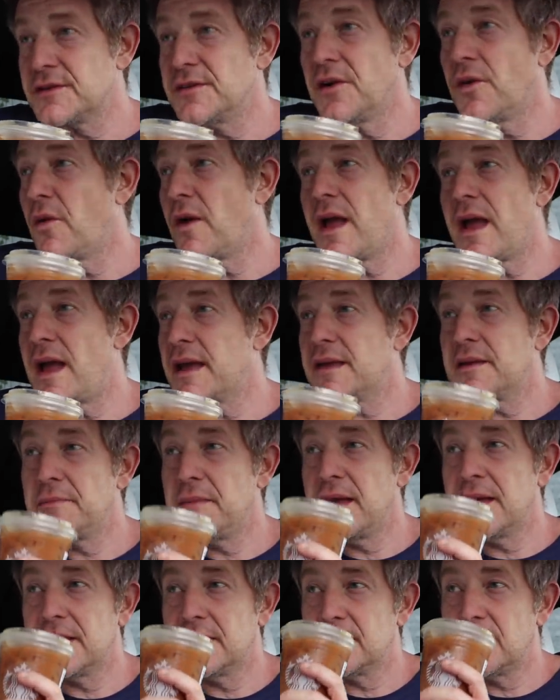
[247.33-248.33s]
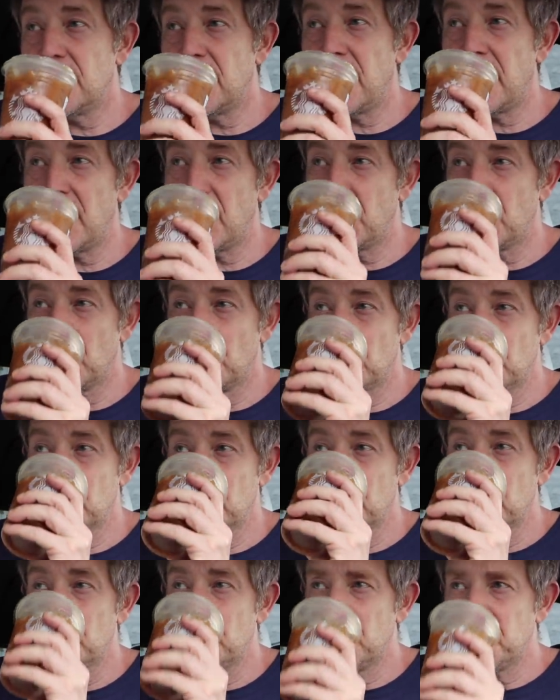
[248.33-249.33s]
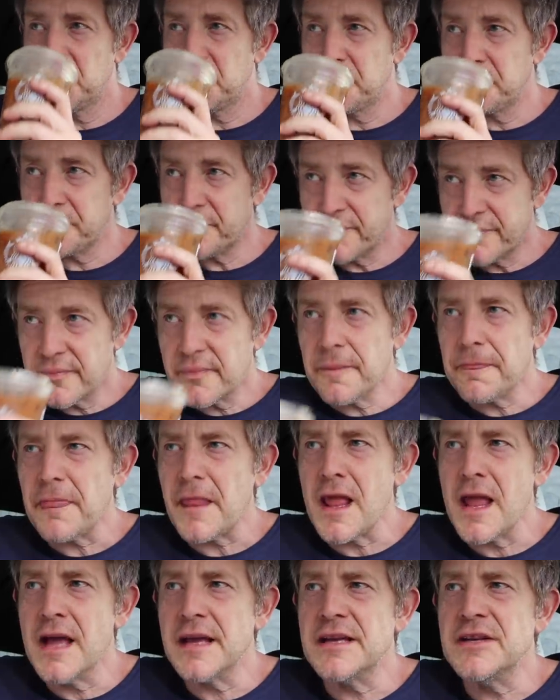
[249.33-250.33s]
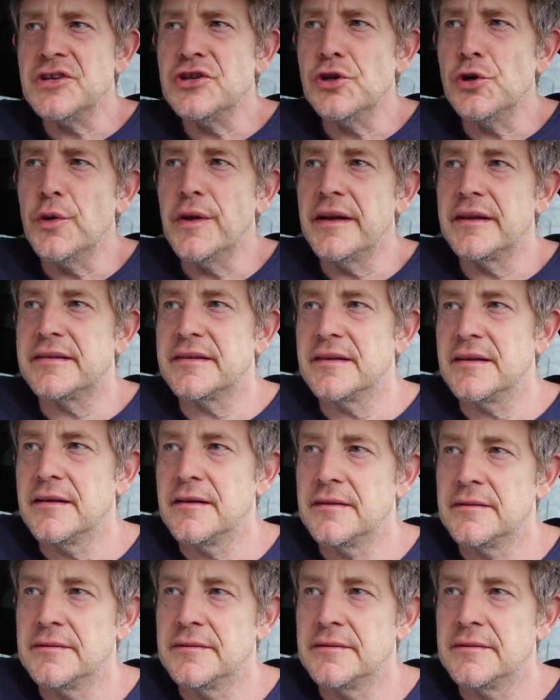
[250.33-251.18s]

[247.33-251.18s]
no way I can make it today. I can do it.